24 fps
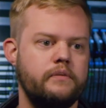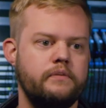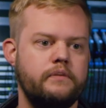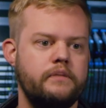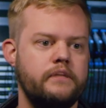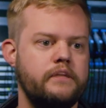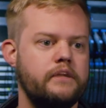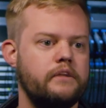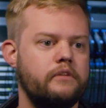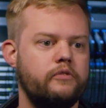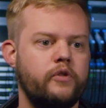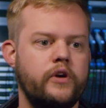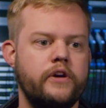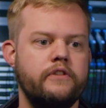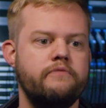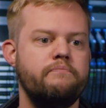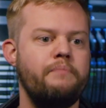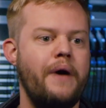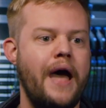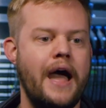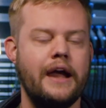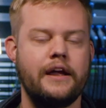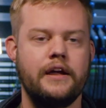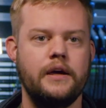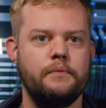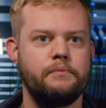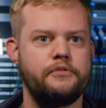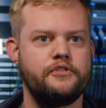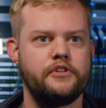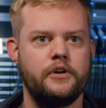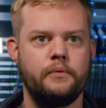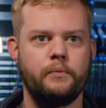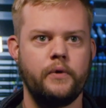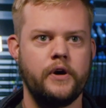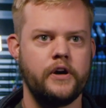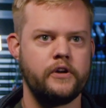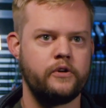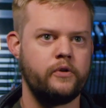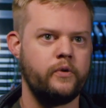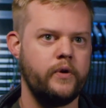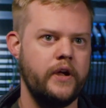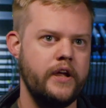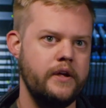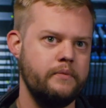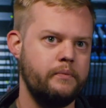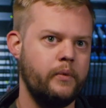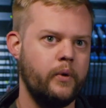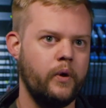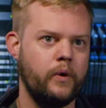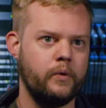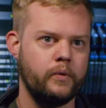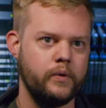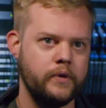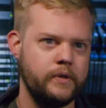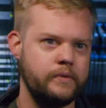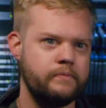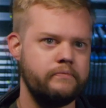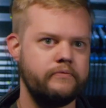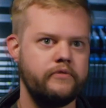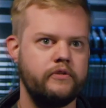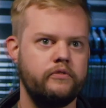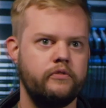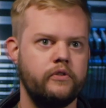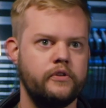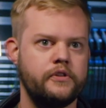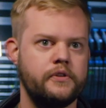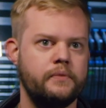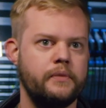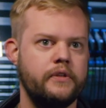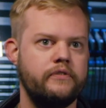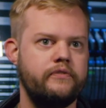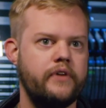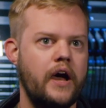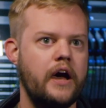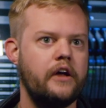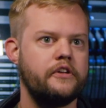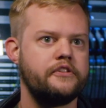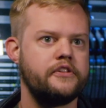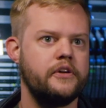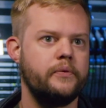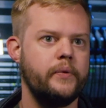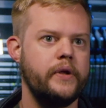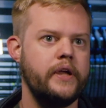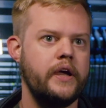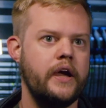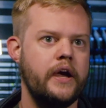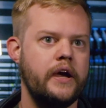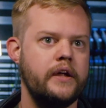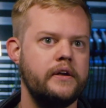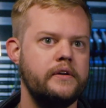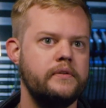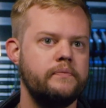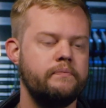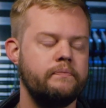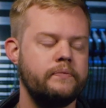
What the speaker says: get rid of backup somewhere to create more room for some of the files that we had.